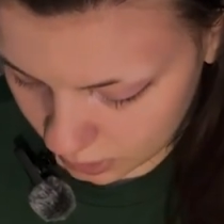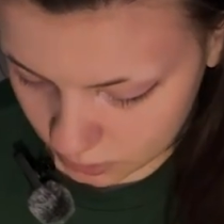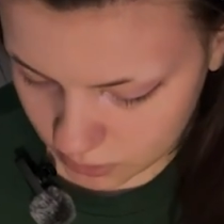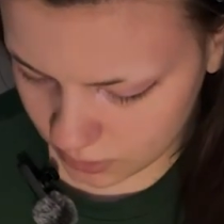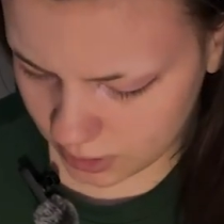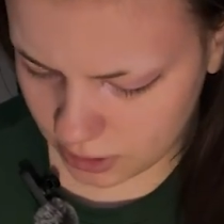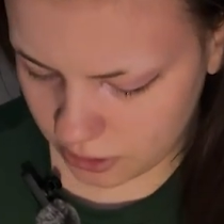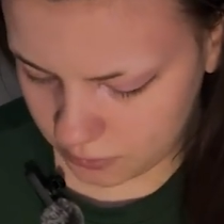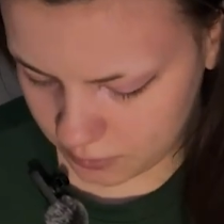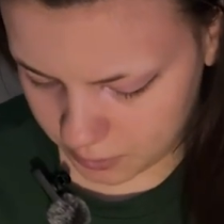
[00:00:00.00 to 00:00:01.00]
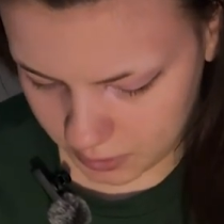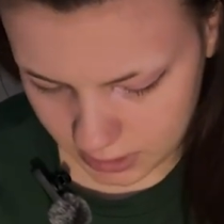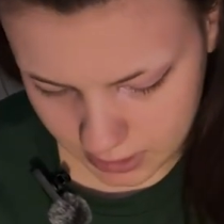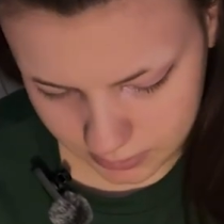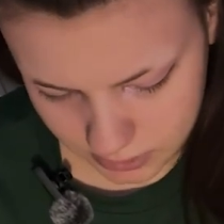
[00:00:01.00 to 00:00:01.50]
Also the clover
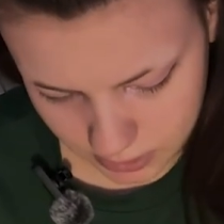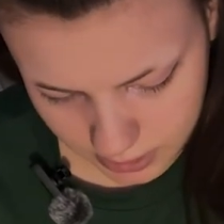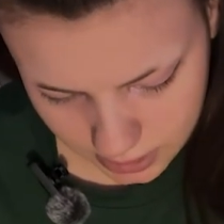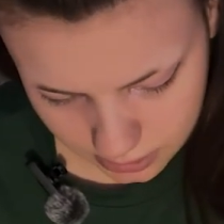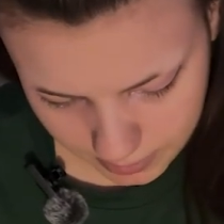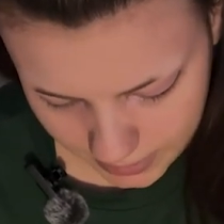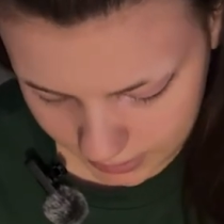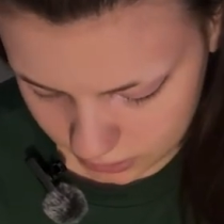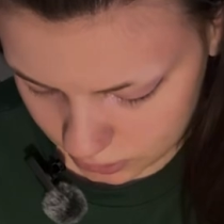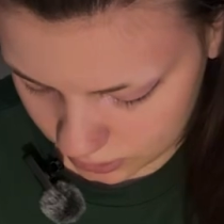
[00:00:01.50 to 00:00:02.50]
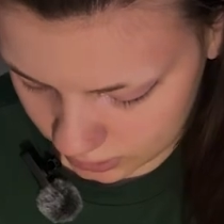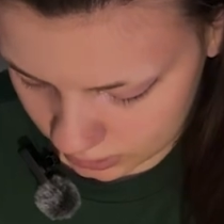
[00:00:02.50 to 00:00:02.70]
one that was on the other page.